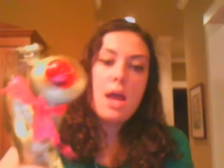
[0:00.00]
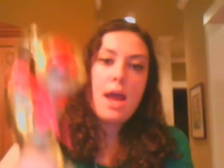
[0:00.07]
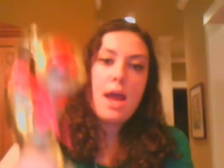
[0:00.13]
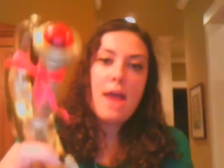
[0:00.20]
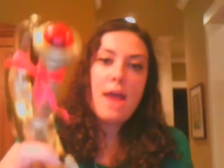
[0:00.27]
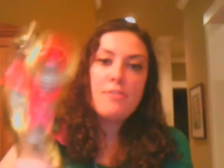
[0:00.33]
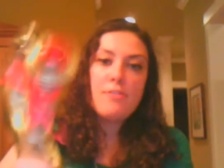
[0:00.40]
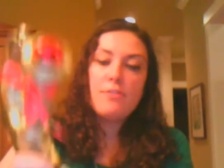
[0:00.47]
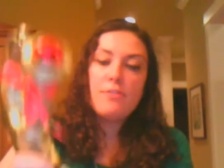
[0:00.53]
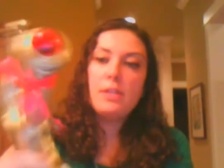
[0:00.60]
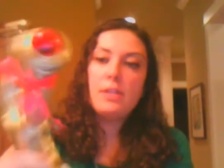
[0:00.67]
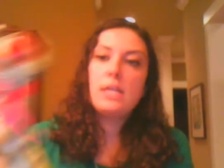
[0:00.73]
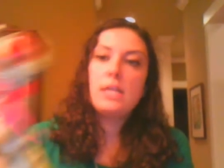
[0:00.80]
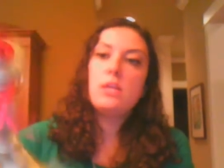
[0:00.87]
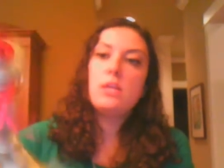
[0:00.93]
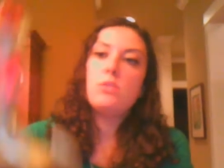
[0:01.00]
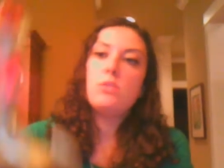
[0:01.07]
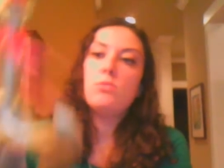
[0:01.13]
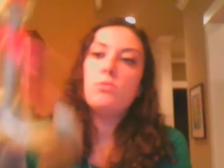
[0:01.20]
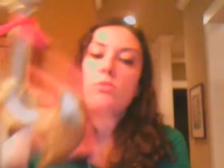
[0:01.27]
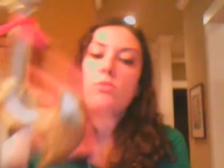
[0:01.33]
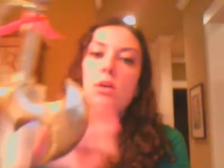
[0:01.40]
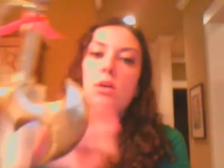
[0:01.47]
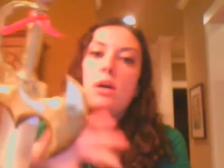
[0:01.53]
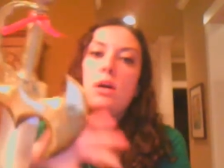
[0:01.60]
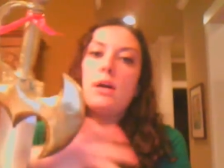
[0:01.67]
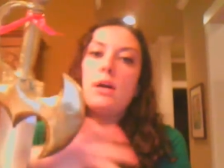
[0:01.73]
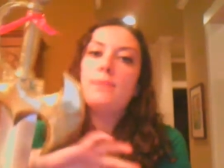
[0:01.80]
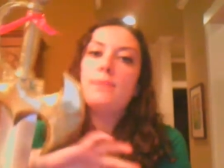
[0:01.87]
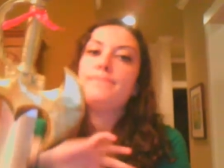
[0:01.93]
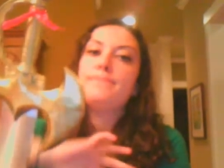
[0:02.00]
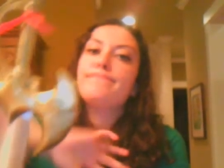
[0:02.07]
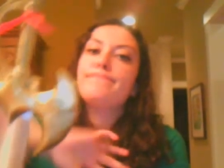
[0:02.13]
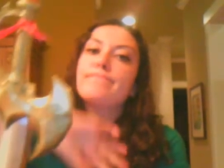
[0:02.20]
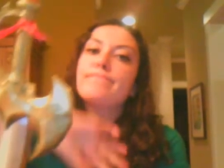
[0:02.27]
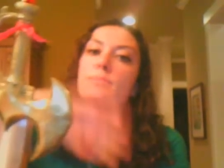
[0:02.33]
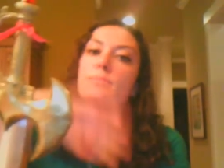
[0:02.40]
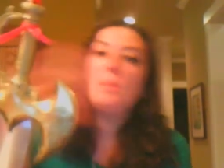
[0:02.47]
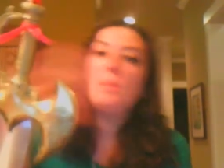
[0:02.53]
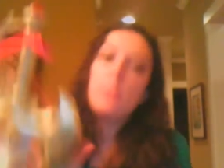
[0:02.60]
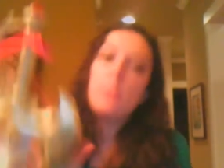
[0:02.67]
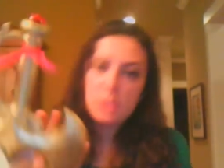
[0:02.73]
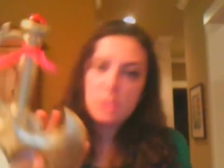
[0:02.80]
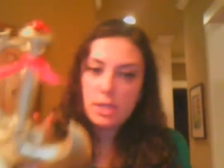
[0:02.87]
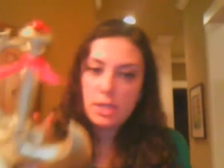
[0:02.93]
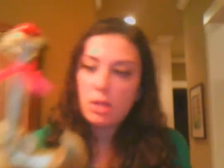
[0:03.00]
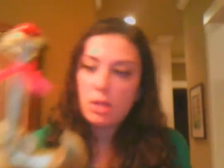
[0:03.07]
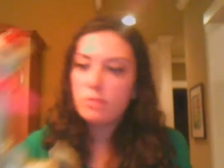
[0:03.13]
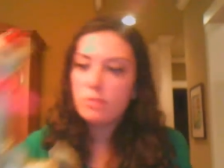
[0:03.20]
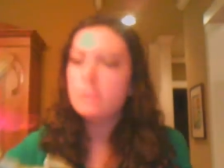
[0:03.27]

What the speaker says: After filling it, you paper mache all over